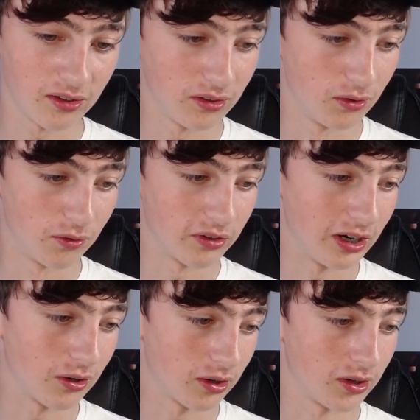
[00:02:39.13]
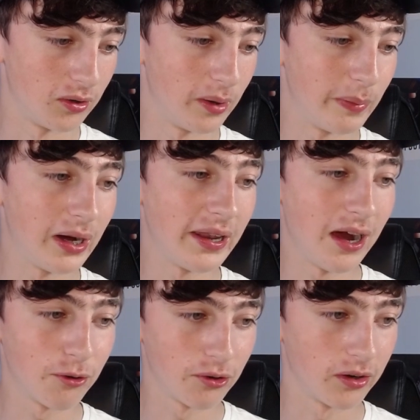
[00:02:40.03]
not very long ago, about an
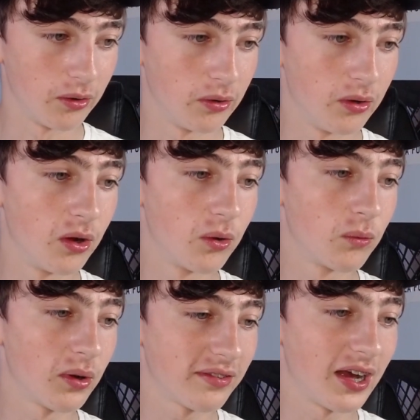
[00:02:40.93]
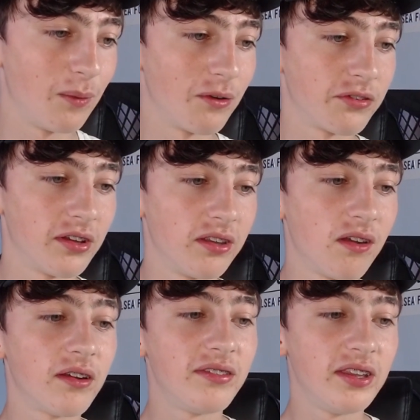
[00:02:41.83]
hour ago. West Ham have signed
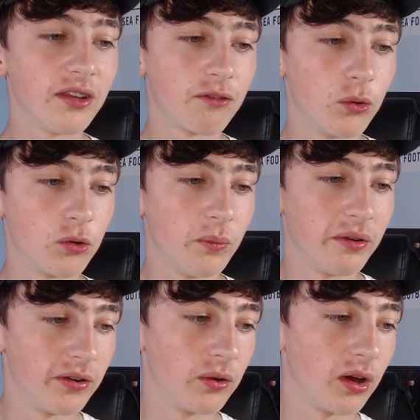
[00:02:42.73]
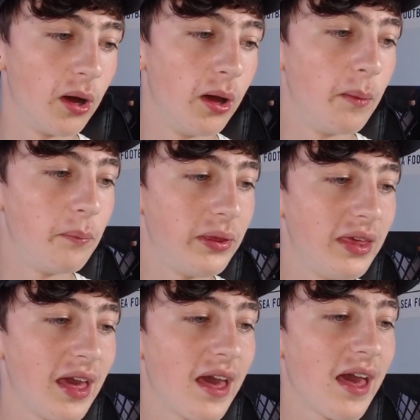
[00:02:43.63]
19-year-old midfielder
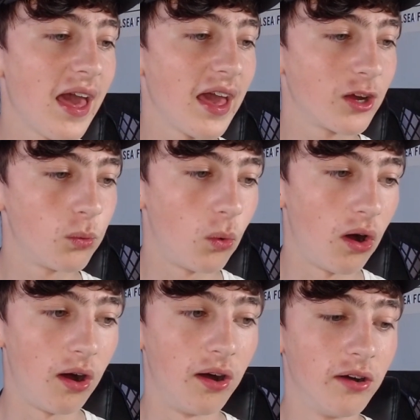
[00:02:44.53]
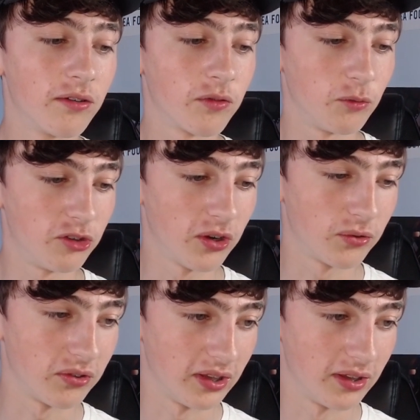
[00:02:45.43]
Pierre-Edouard from
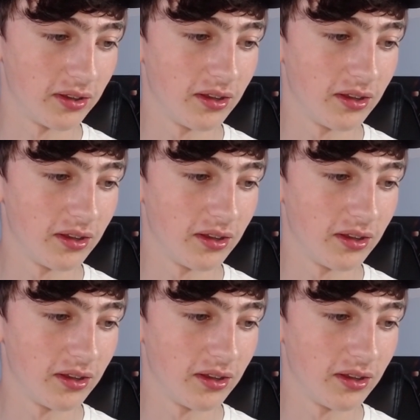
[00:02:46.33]
Chelsea.